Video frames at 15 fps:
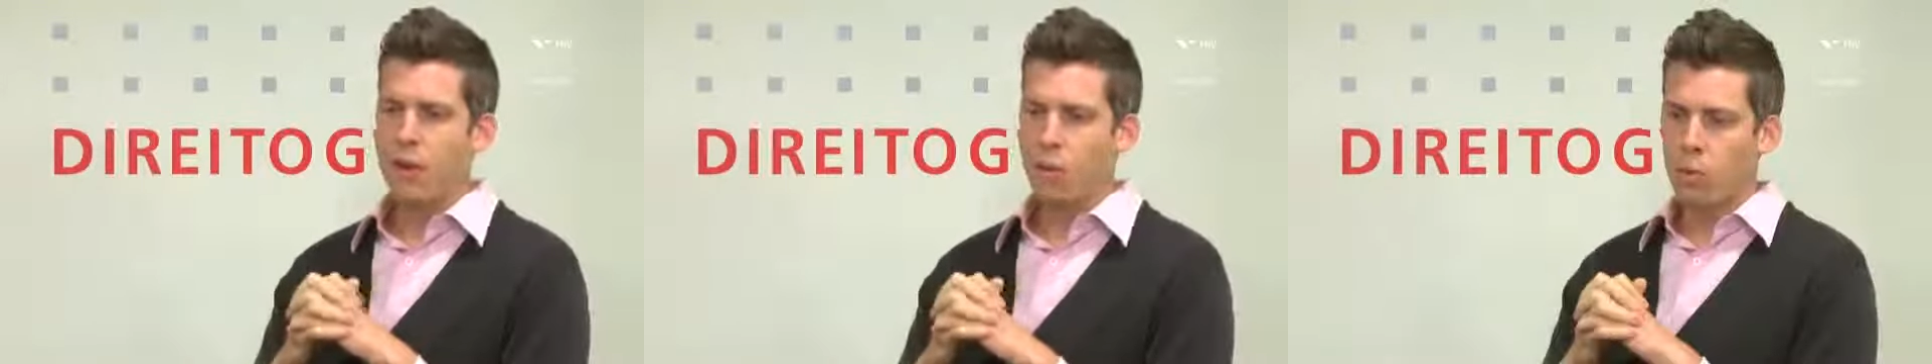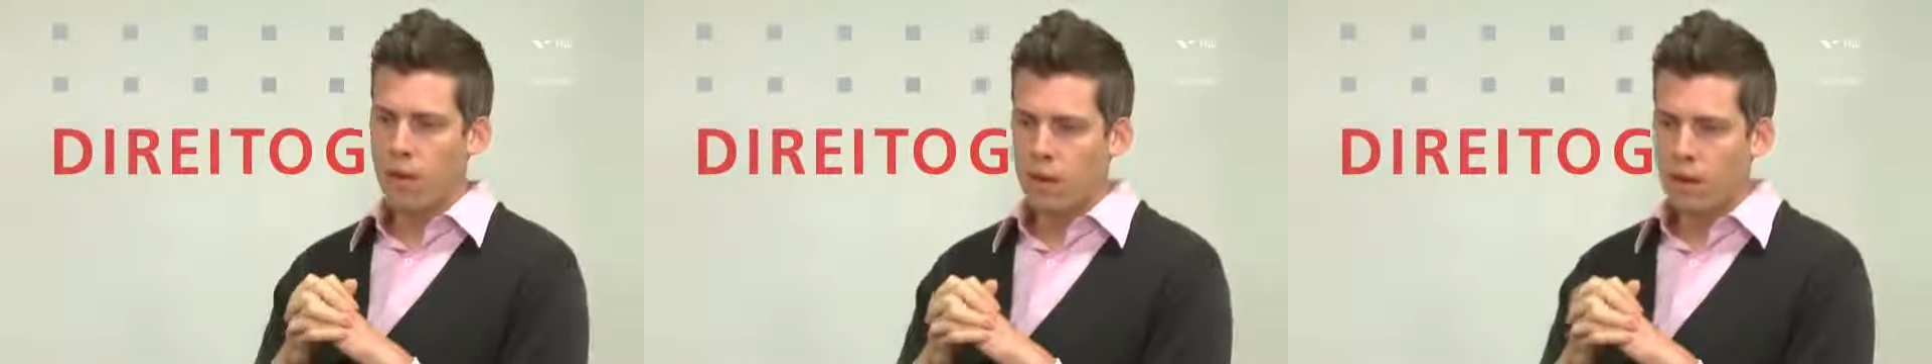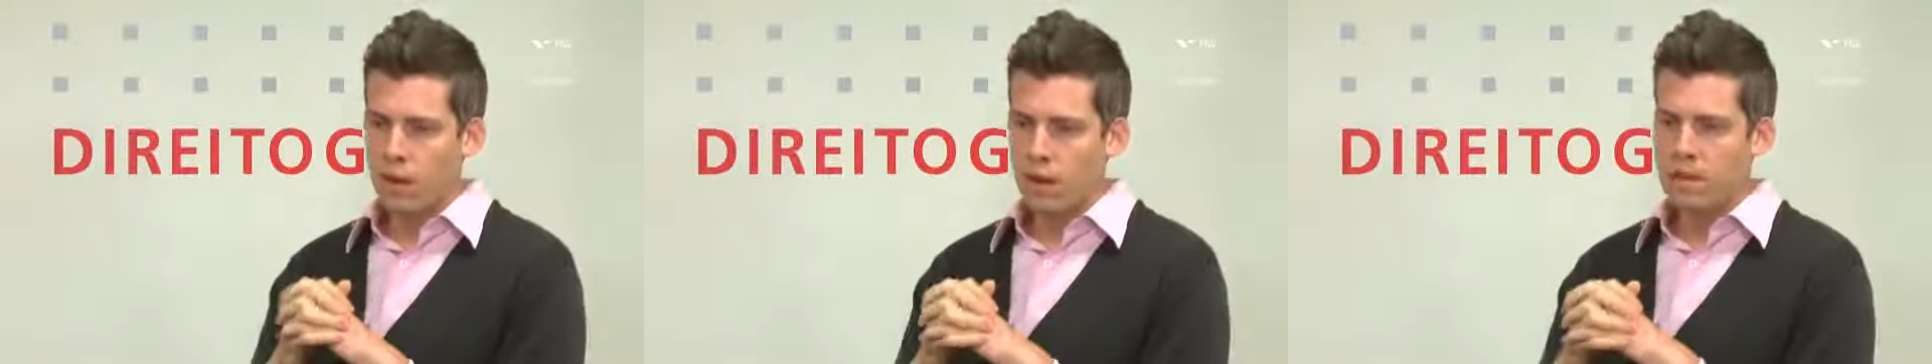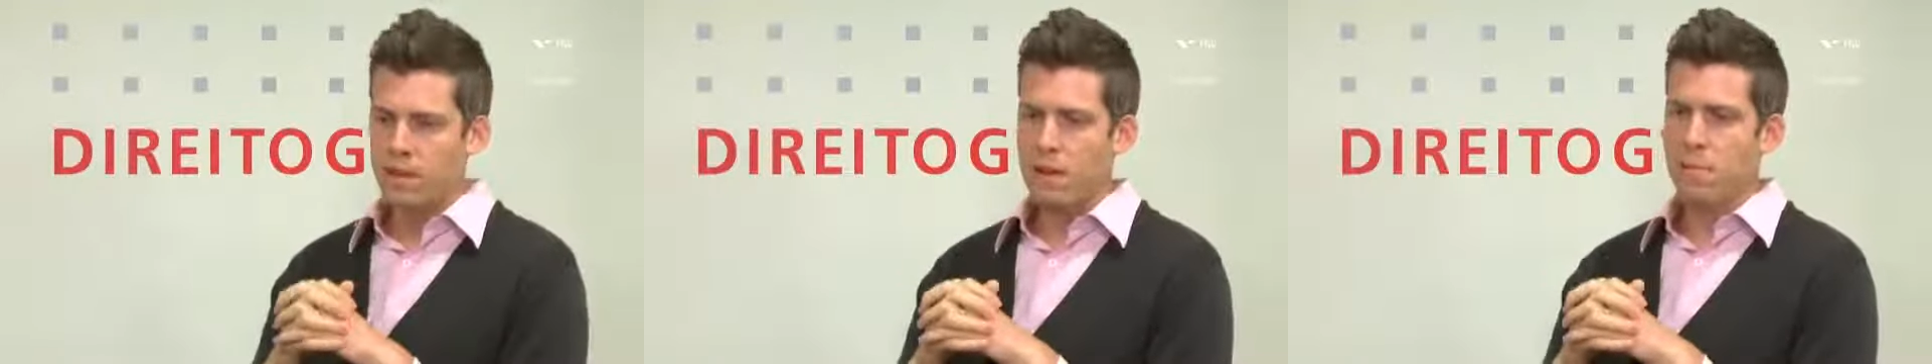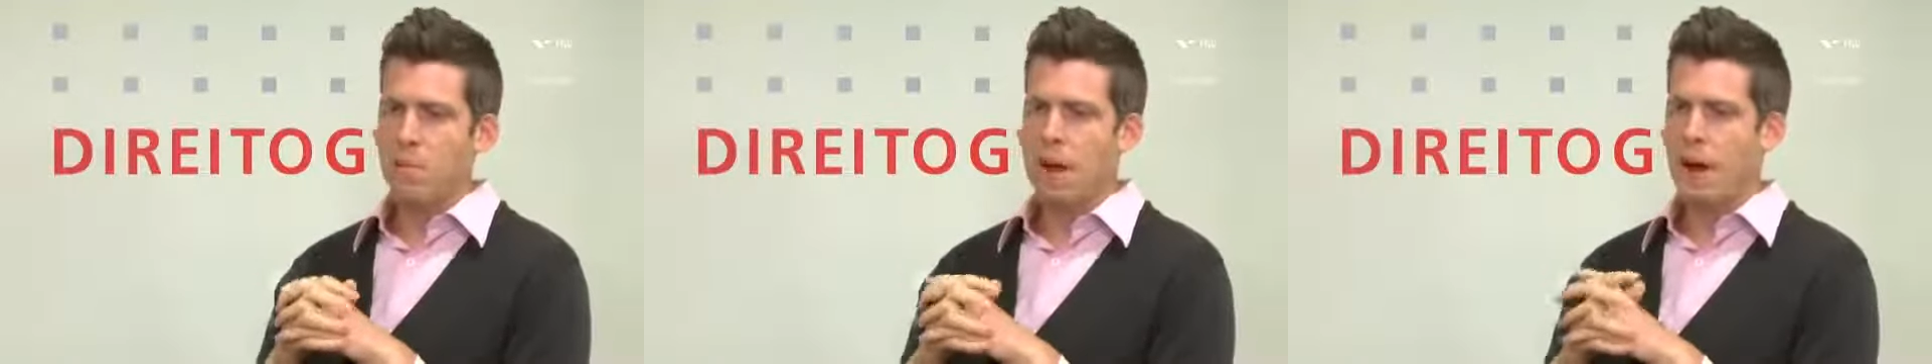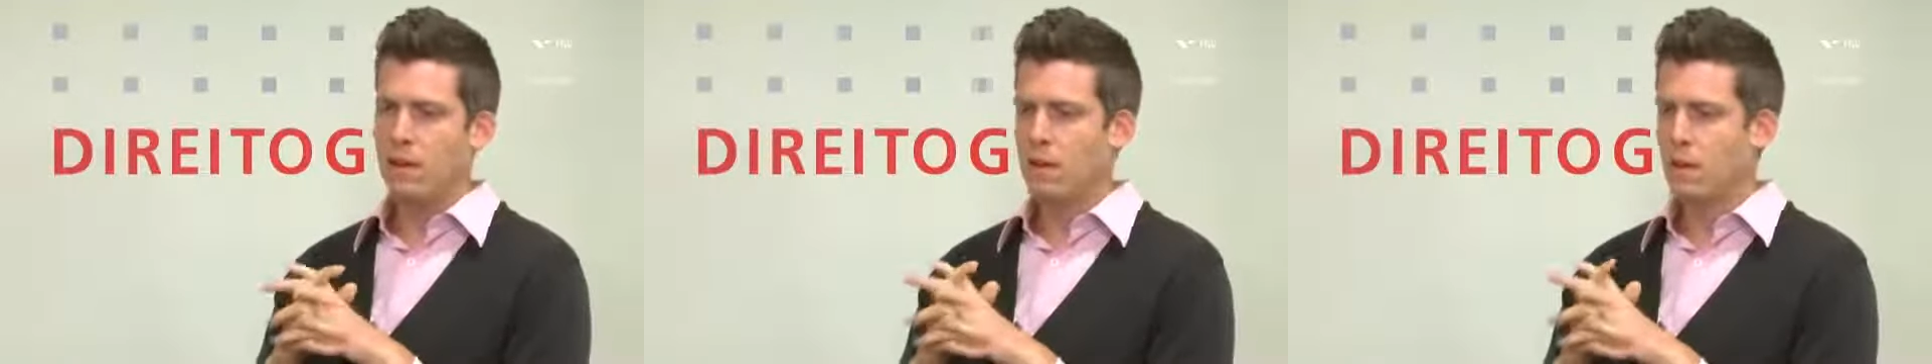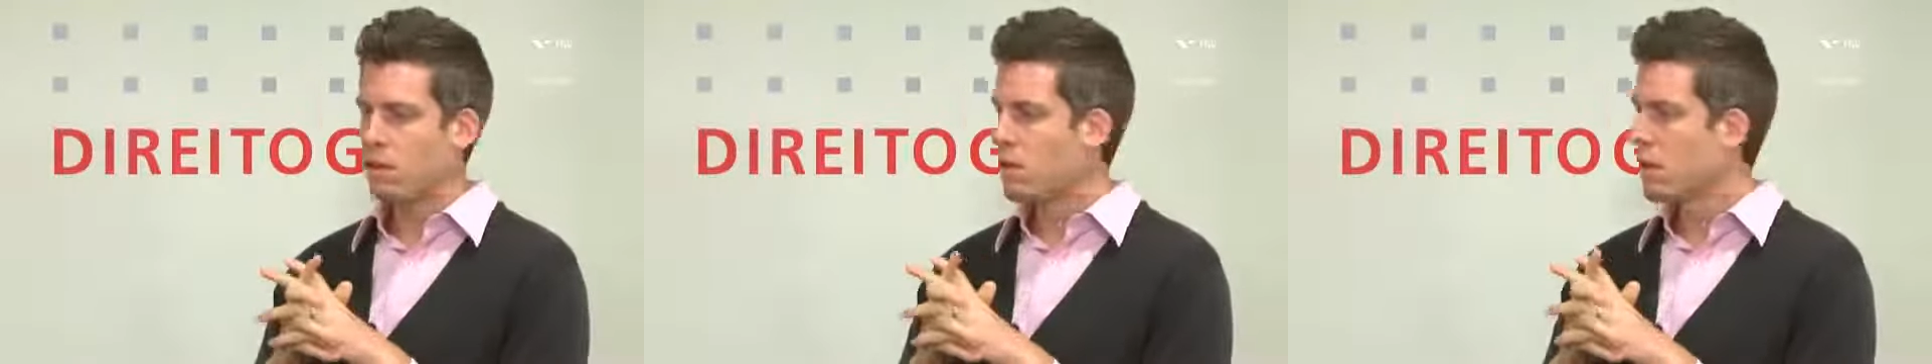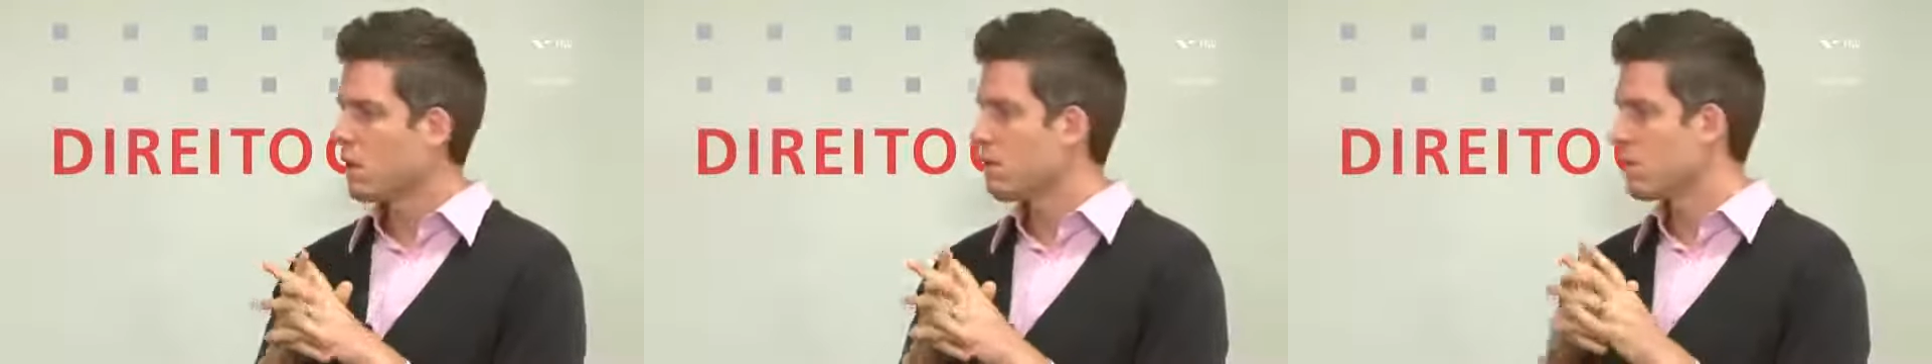with its impact on
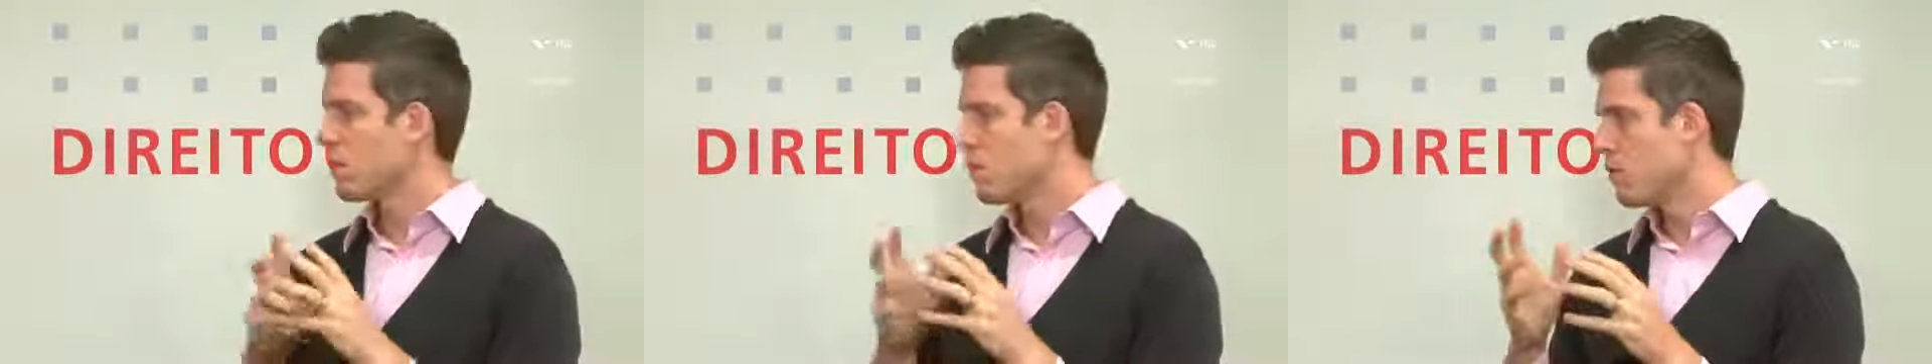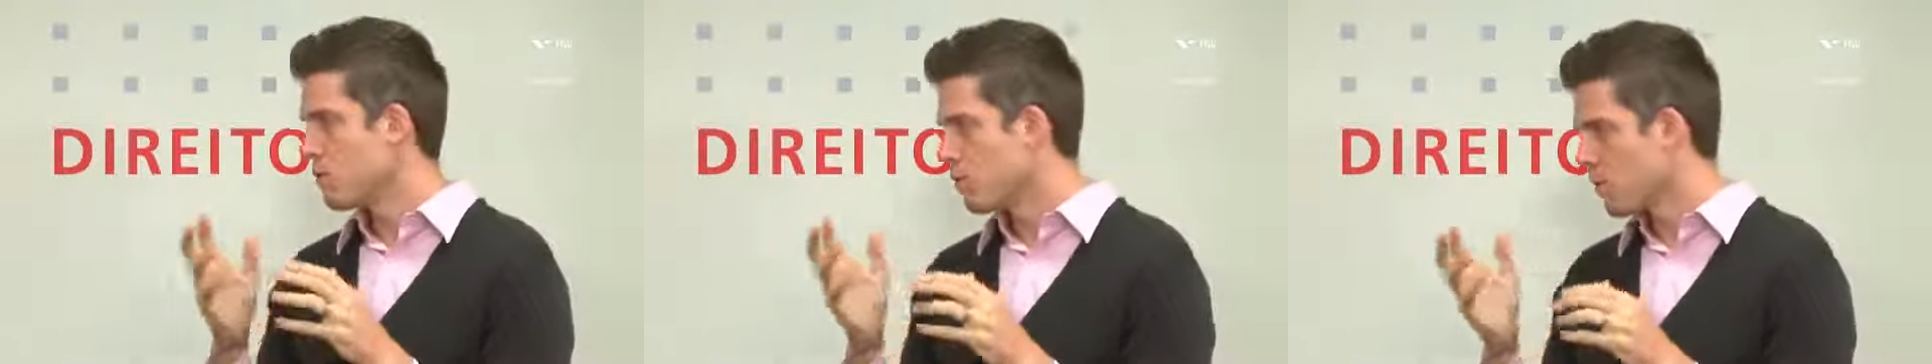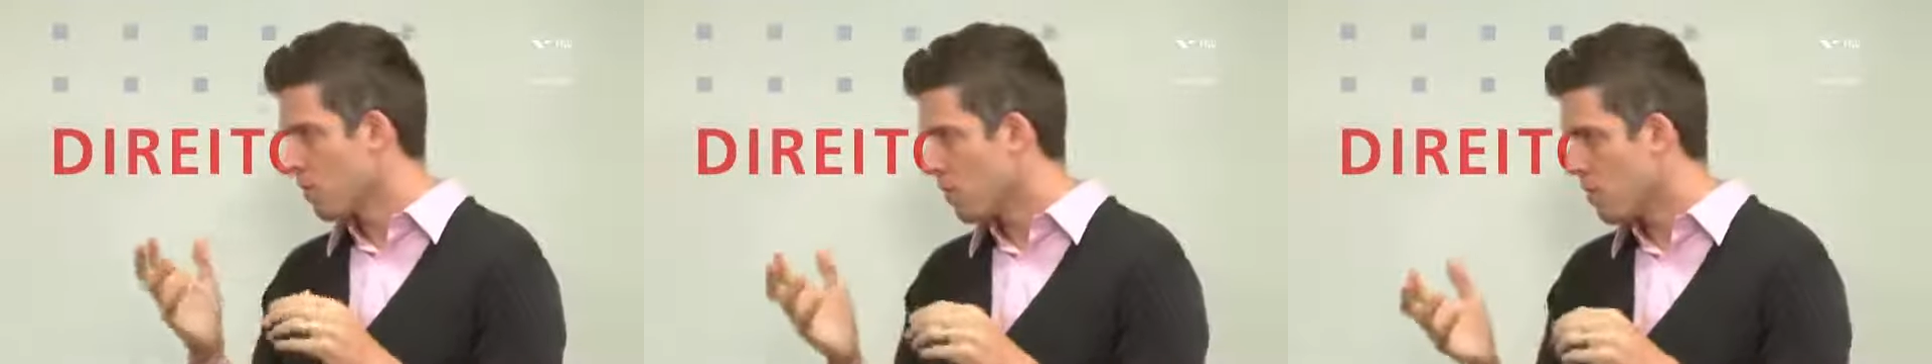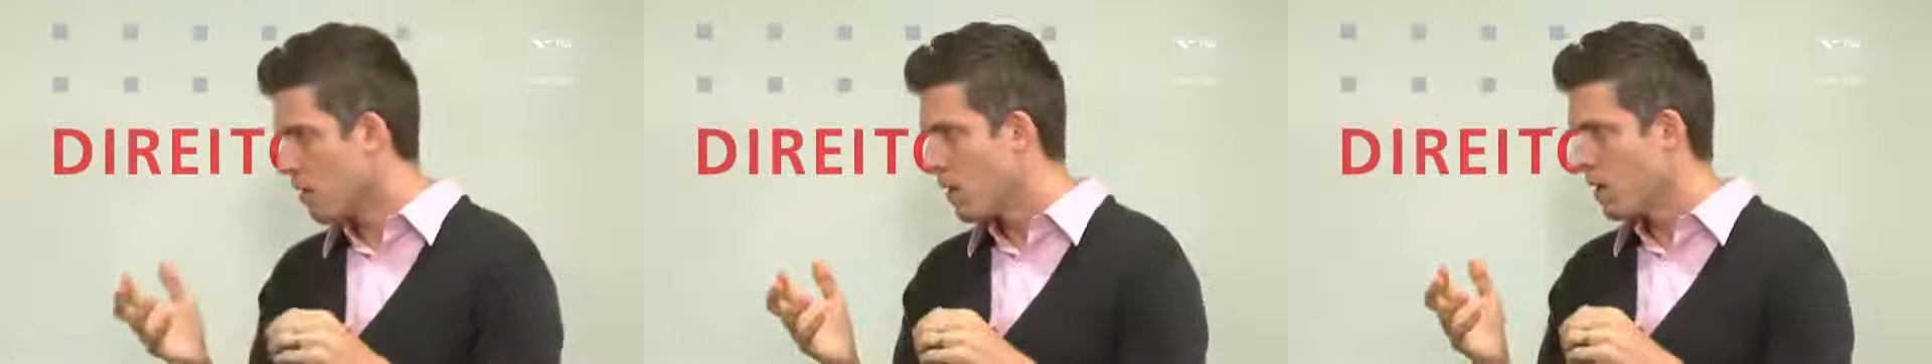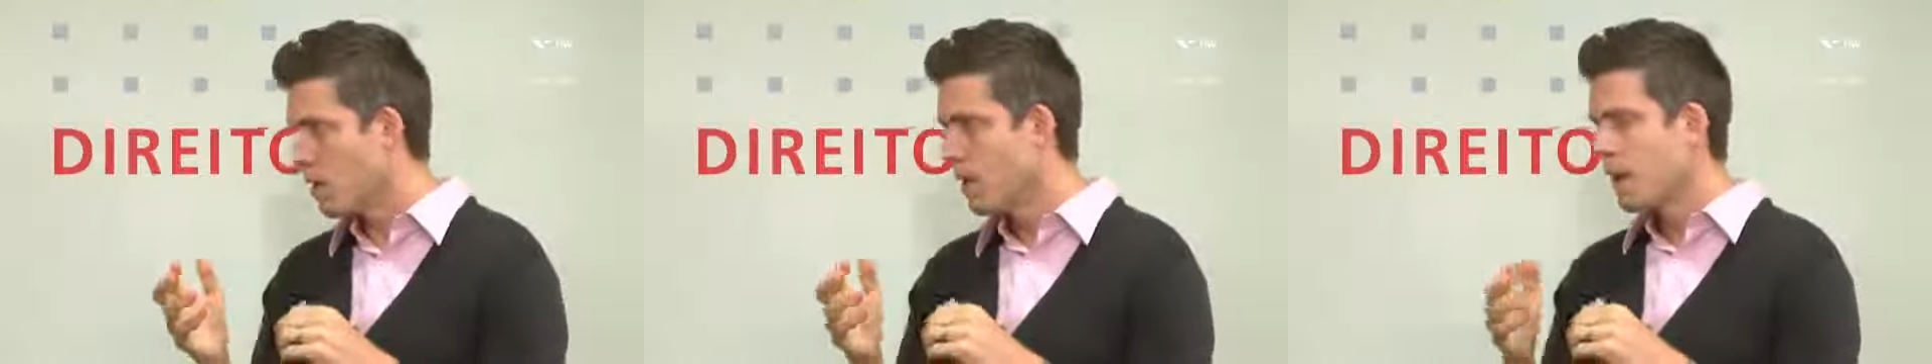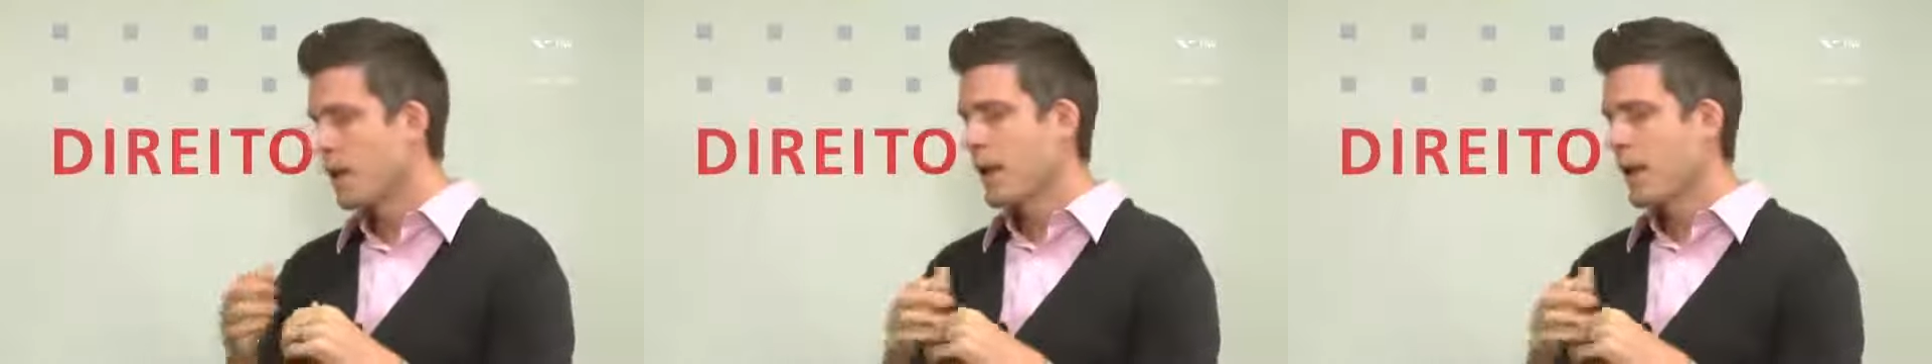constitutional law